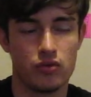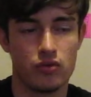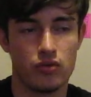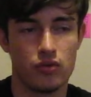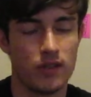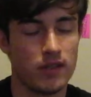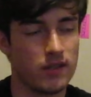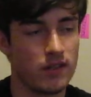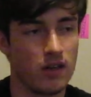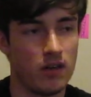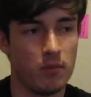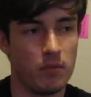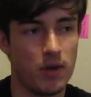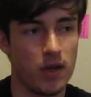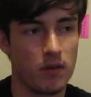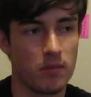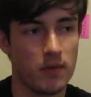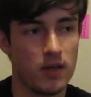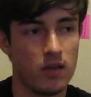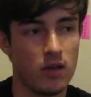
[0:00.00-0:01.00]
That's going to
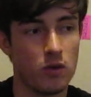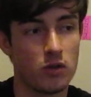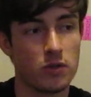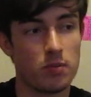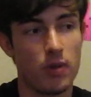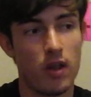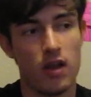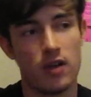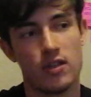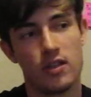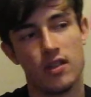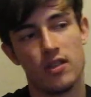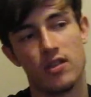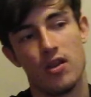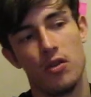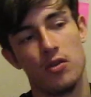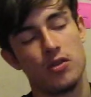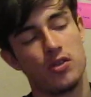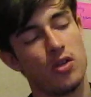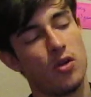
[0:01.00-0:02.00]
bug me. Oh, splotching is
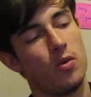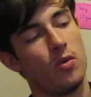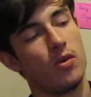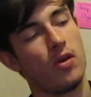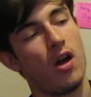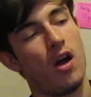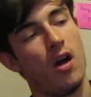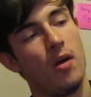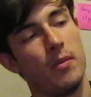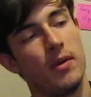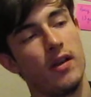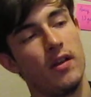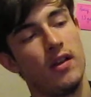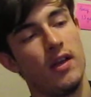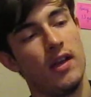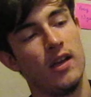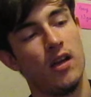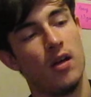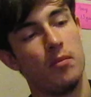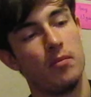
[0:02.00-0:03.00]
also common
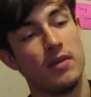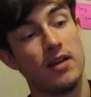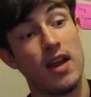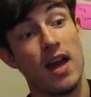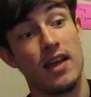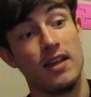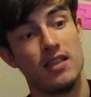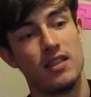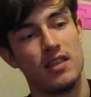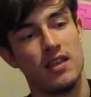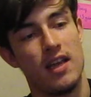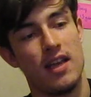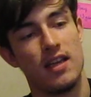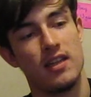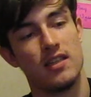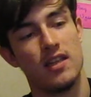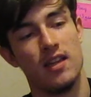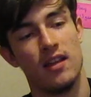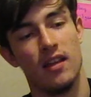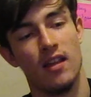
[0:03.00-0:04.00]
in night
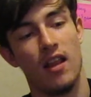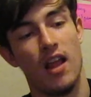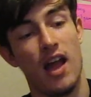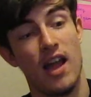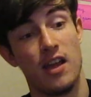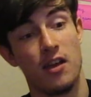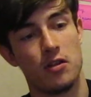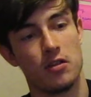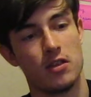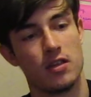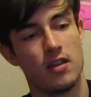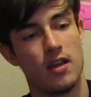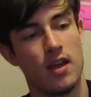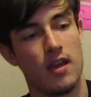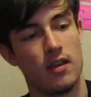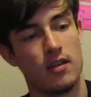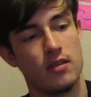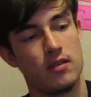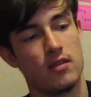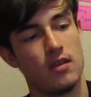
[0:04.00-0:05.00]
snakes and lyre
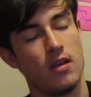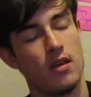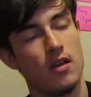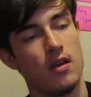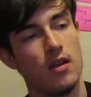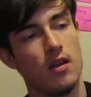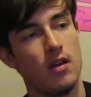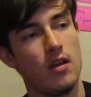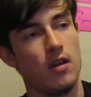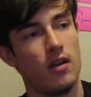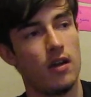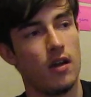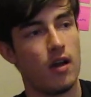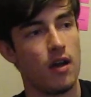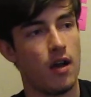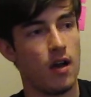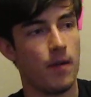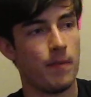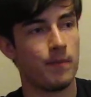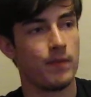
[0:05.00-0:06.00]
snakes.
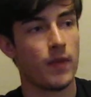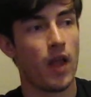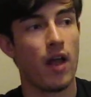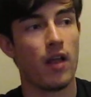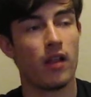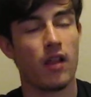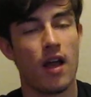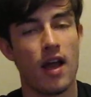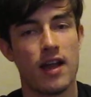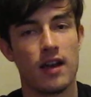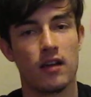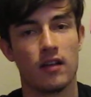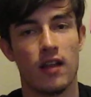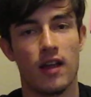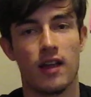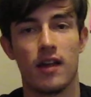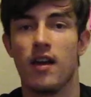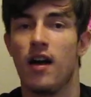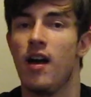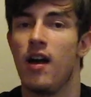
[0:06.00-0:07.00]
Not liar
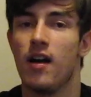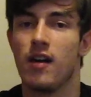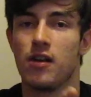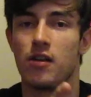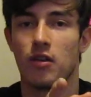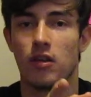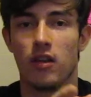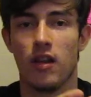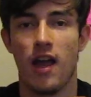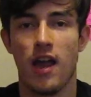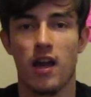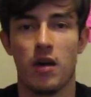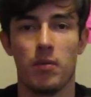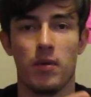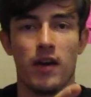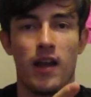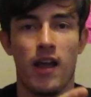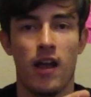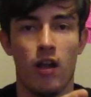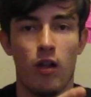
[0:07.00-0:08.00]
like, ha, you're a liar,
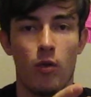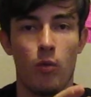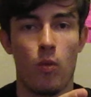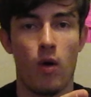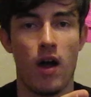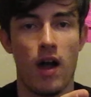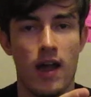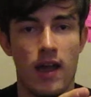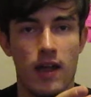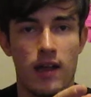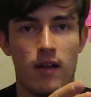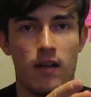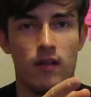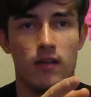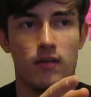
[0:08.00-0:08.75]
but L-Y-R-E.